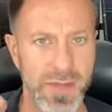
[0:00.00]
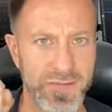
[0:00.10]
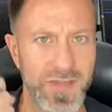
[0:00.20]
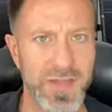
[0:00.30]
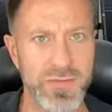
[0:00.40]

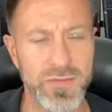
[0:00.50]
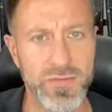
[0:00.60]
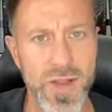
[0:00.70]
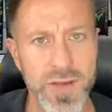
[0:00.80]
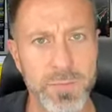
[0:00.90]
That's against the
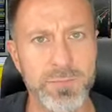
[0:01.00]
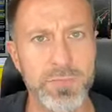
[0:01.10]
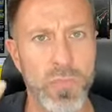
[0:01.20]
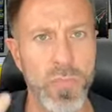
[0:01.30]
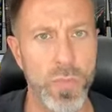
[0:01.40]
trend,
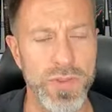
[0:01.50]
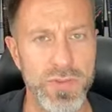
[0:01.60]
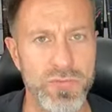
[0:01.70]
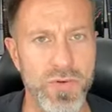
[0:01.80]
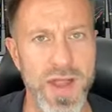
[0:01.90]

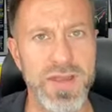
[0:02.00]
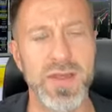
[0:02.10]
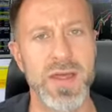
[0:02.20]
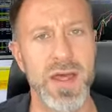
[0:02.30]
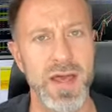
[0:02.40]
with the trend,